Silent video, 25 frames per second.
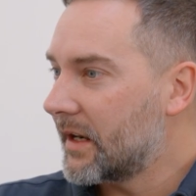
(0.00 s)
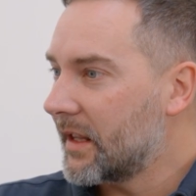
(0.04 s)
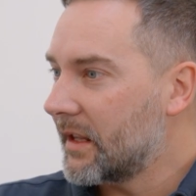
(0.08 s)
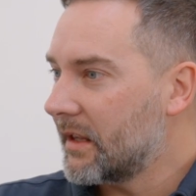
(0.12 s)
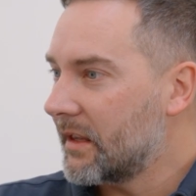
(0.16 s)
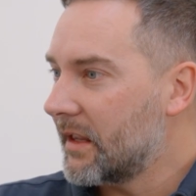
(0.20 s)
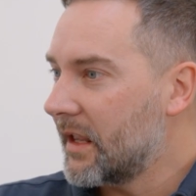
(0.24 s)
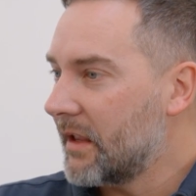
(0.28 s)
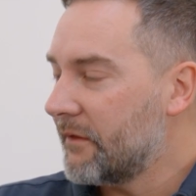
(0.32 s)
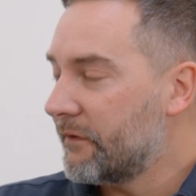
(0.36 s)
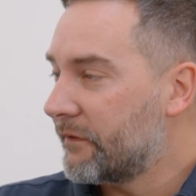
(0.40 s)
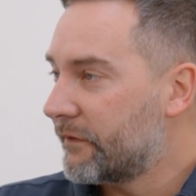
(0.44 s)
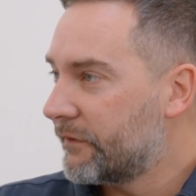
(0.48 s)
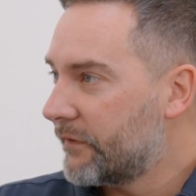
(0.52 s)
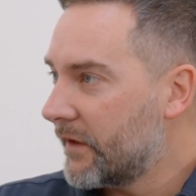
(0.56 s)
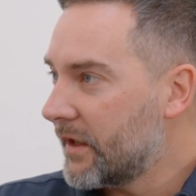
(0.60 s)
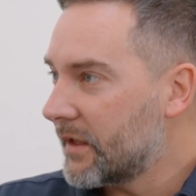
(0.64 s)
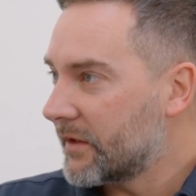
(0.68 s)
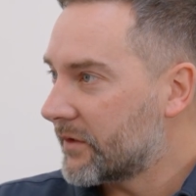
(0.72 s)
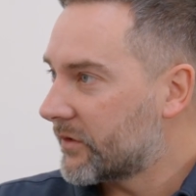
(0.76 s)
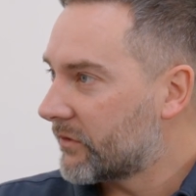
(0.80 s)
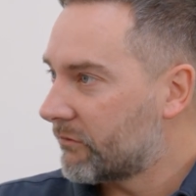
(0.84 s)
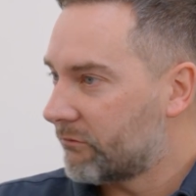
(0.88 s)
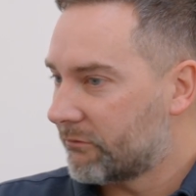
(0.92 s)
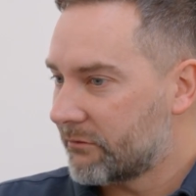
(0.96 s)
it
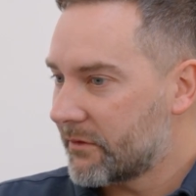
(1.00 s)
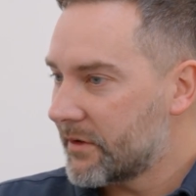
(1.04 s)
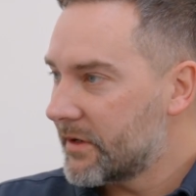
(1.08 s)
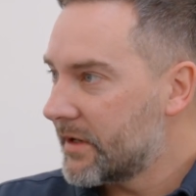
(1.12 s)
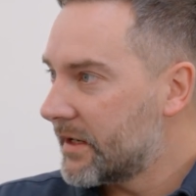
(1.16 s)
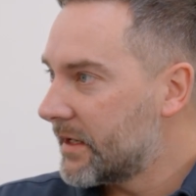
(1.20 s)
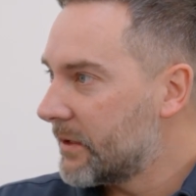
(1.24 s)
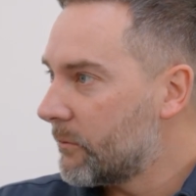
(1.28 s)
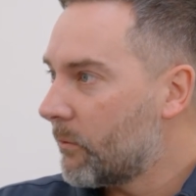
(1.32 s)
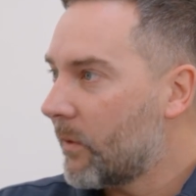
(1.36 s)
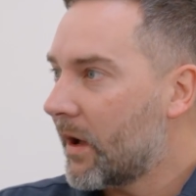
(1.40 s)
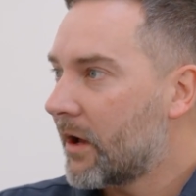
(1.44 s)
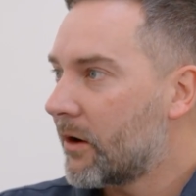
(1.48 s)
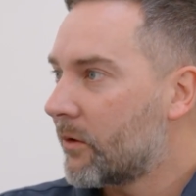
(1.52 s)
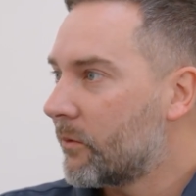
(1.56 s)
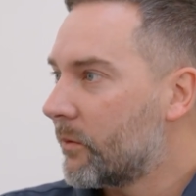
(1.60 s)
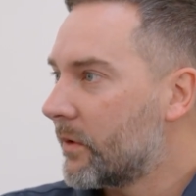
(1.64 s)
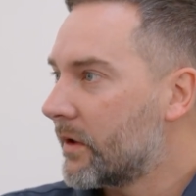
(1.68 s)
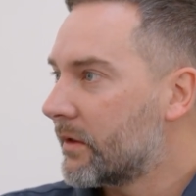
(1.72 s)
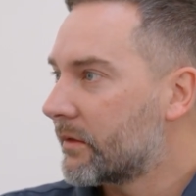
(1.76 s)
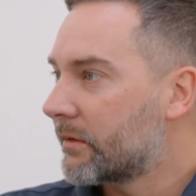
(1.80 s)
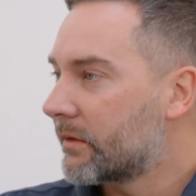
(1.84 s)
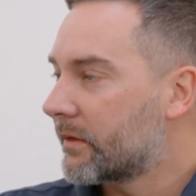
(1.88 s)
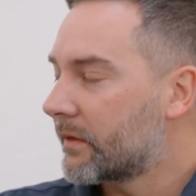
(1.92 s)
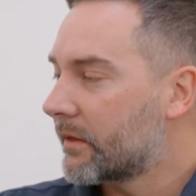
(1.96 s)
fits really well
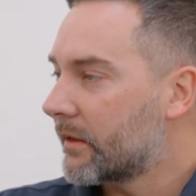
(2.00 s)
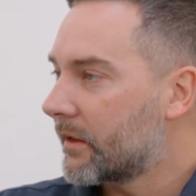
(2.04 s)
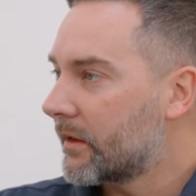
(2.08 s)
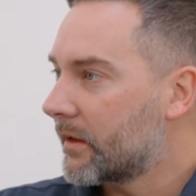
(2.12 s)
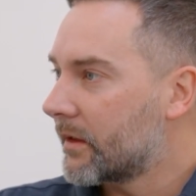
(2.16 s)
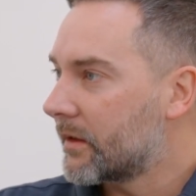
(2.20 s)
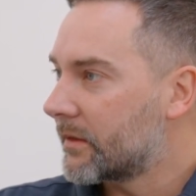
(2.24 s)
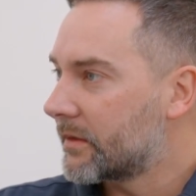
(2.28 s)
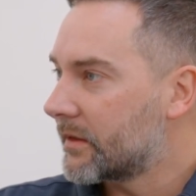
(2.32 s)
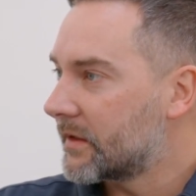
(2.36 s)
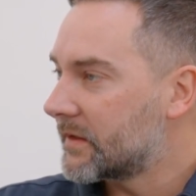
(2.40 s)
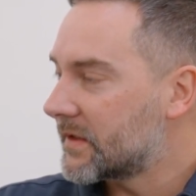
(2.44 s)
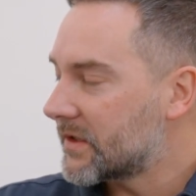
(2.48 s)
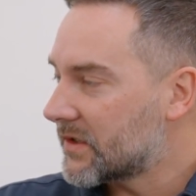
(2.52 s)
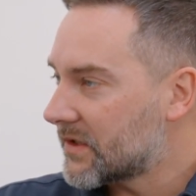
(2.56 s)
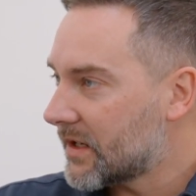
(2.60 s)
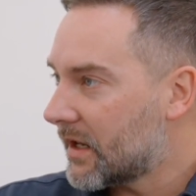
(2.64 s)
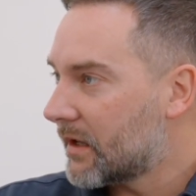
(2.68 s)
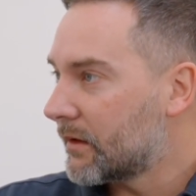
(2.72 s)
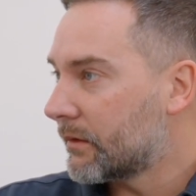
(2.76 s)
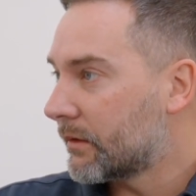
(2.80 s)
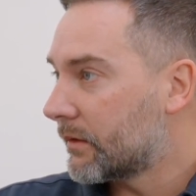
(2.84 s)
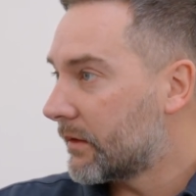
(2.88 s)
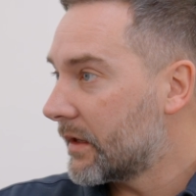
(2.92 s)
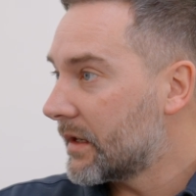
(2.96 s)
with the
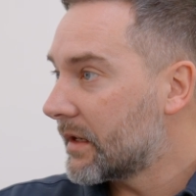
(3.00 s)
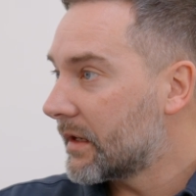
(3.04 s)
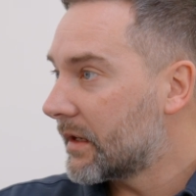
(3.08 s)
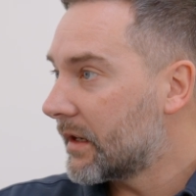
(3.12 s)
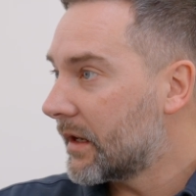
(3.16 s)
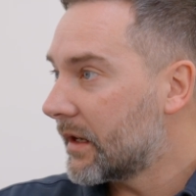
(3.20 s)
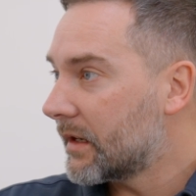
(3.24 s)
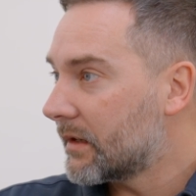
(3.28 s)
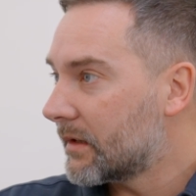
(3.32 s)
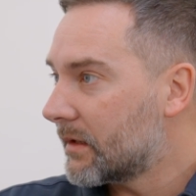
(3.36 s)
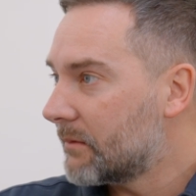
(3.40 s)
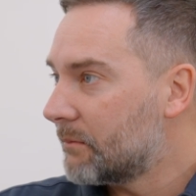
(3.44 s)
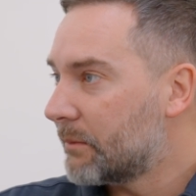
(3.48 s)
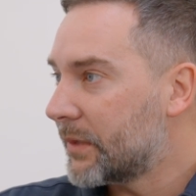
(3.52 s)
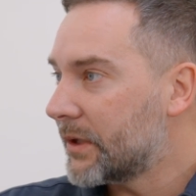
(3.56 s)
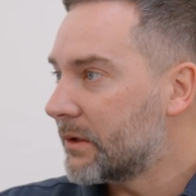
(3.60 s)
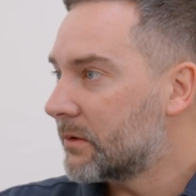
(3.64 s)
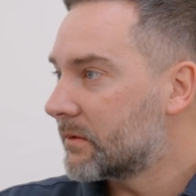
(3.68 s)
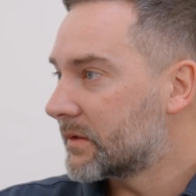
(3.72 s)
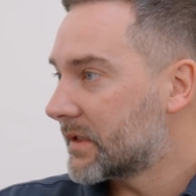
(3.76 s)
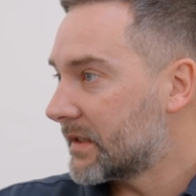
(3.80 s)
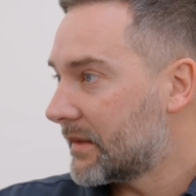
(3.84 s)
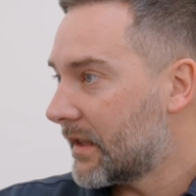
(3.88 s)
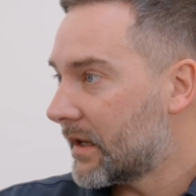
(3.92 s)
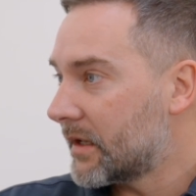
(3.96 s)
design thinking and
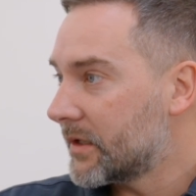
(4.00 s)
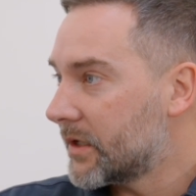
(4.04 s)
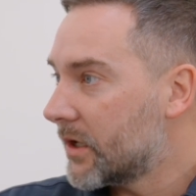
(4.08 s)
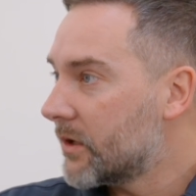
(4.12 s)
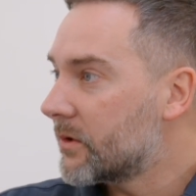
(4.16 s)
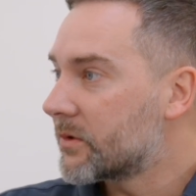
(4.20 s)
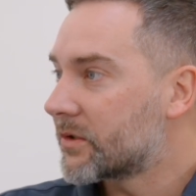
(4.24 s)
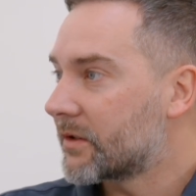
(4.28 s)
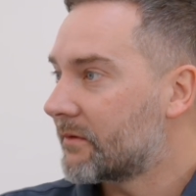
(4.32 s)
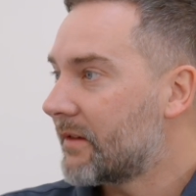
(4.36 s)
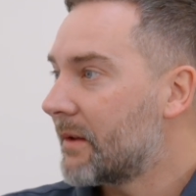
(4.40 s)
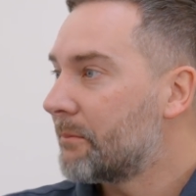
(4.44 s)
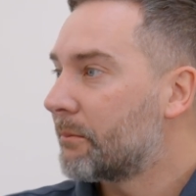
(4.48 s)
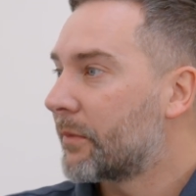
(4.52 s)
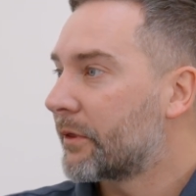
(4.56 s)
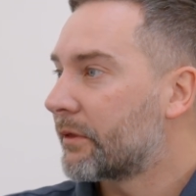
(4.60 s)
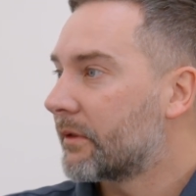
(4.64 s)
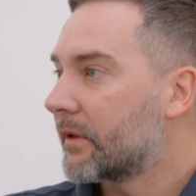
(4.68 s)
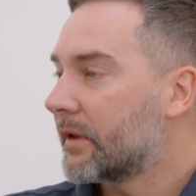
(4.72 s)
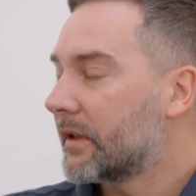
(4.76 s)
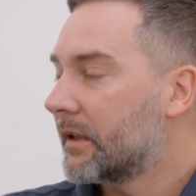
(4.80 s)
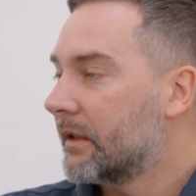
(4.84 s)
building that user empathy.